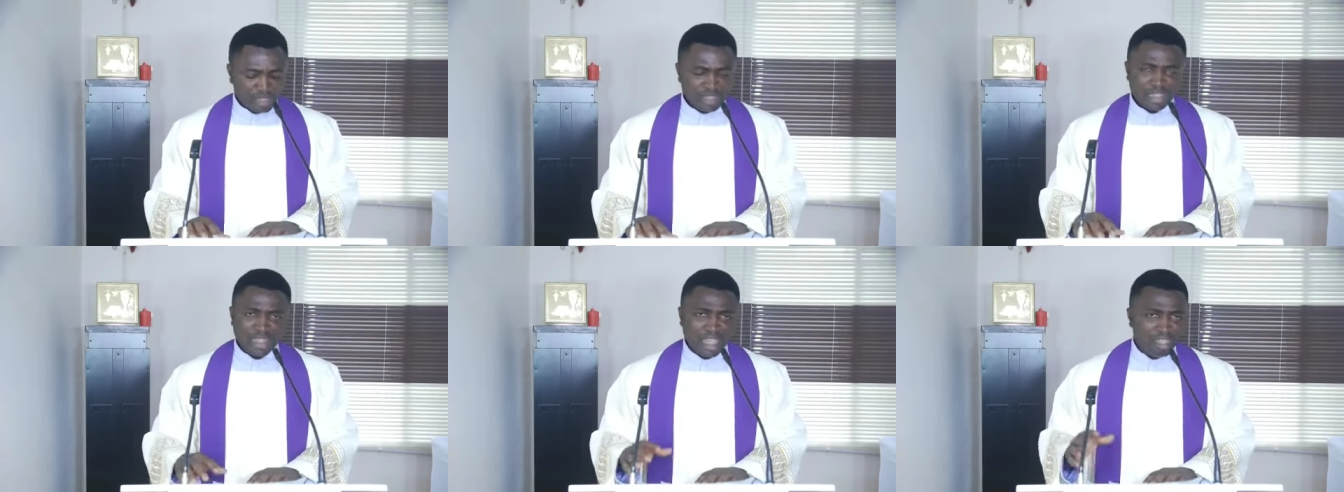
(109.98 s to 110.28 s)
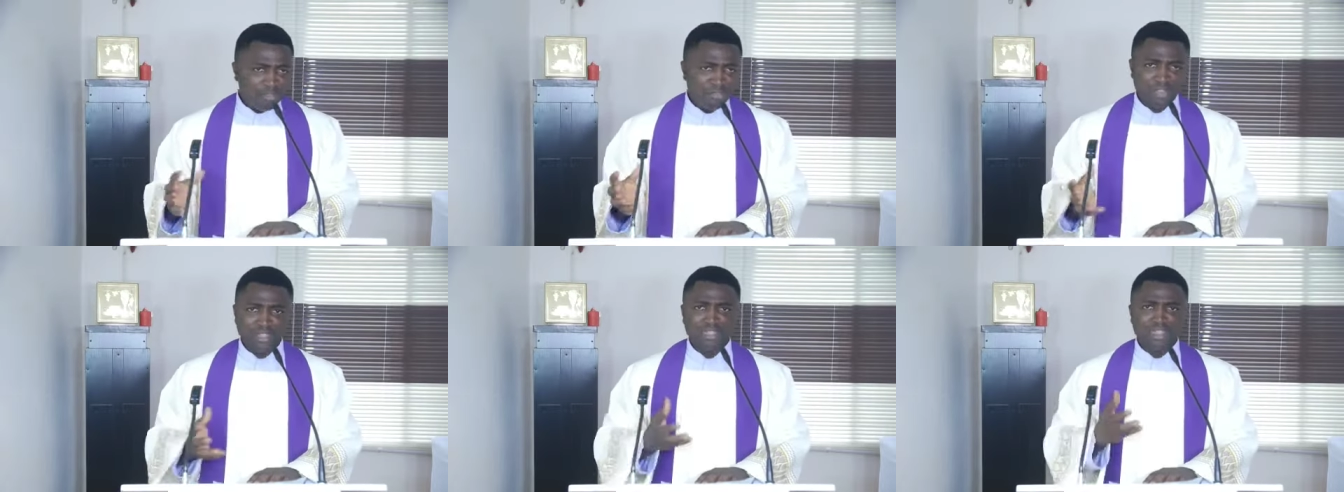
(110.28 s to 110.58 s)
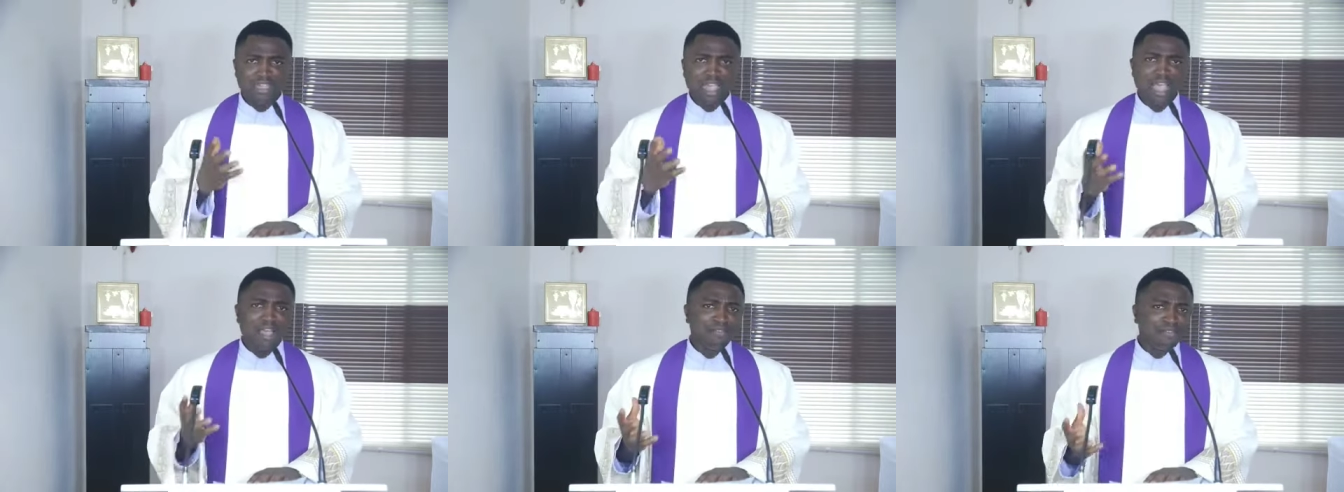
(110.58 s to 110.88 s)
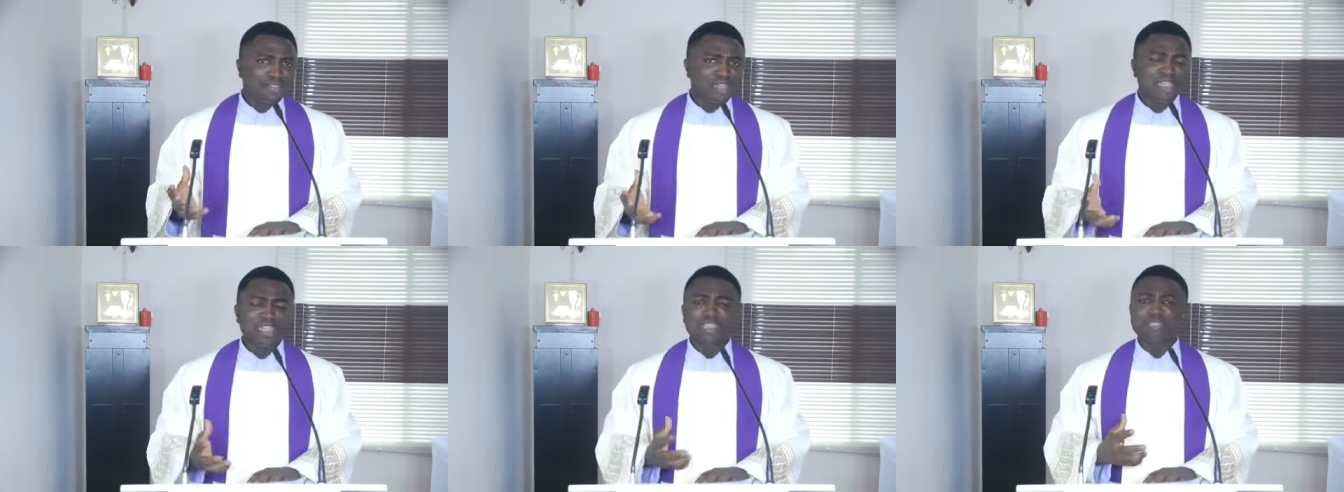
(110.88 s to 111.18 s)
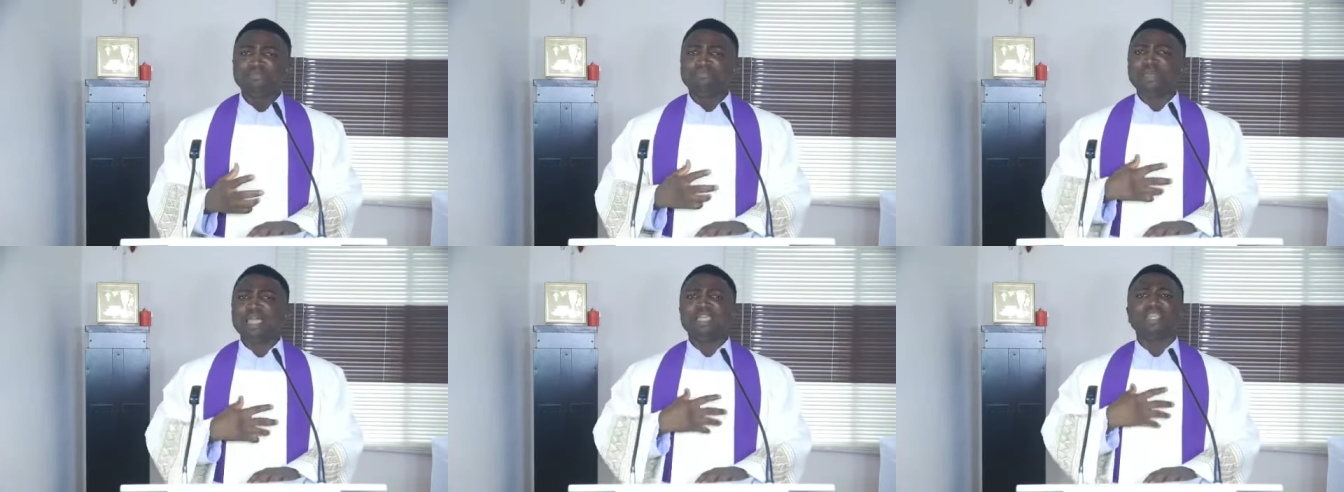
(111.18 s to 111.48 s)
David, after
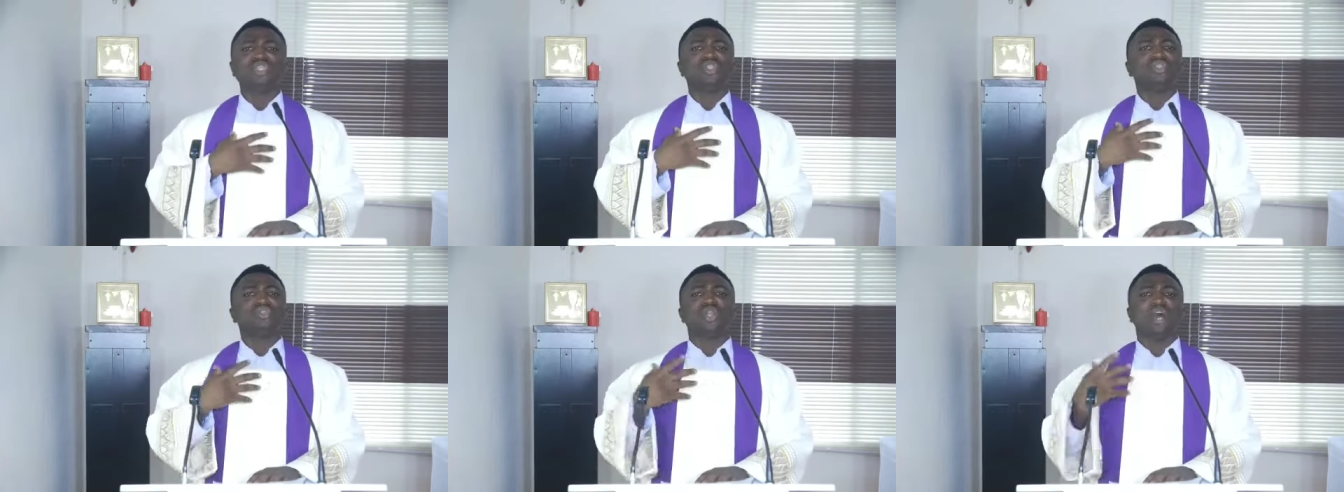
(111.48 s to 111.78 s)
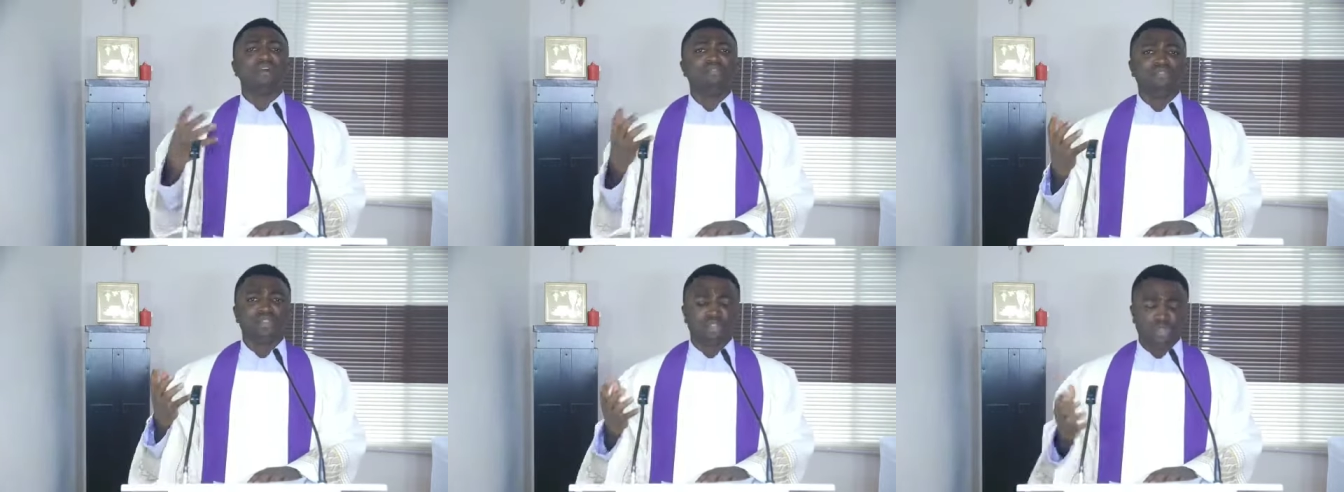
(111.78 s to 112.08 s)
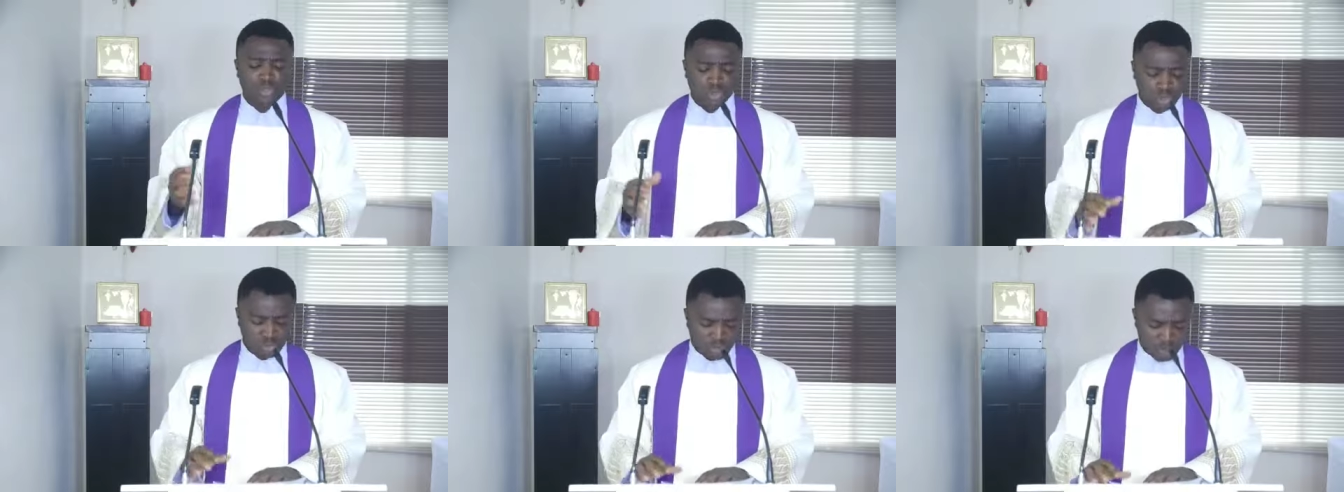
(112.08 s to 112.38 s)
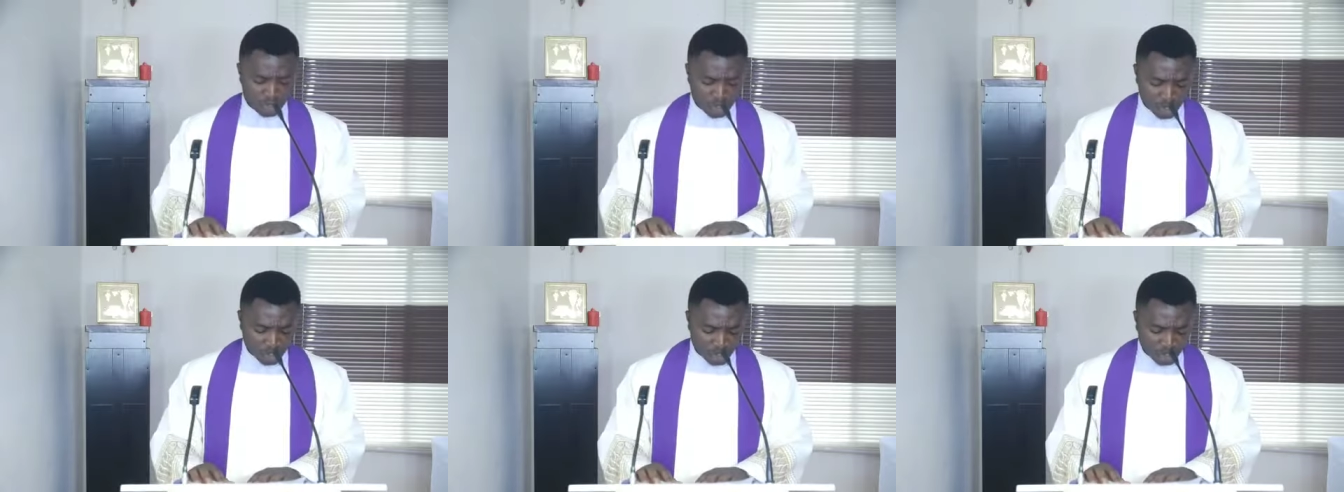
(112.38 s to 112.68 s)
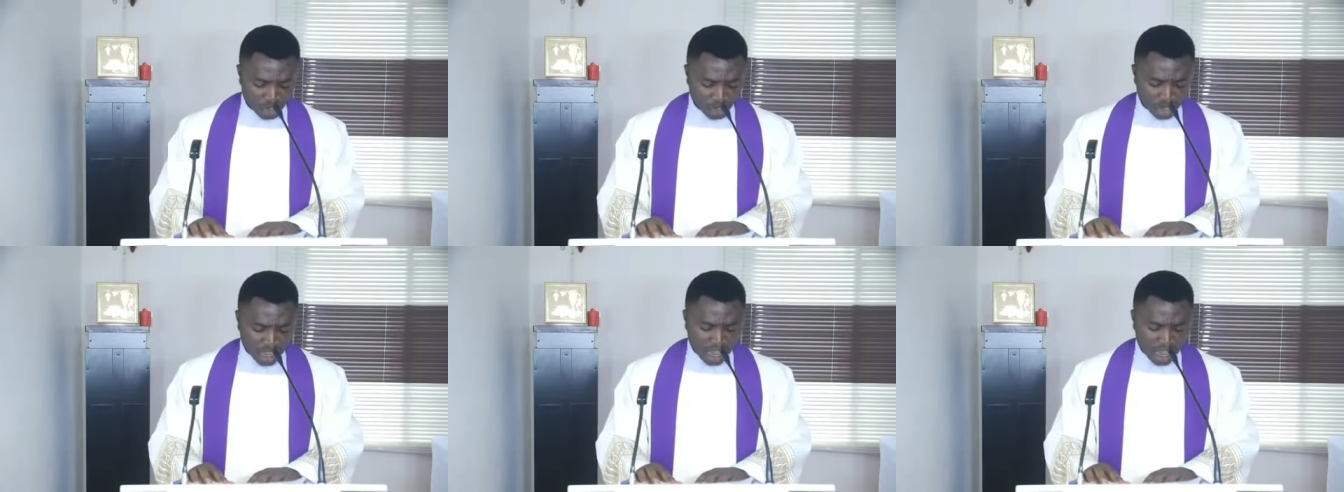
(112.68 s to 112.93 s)
his many travels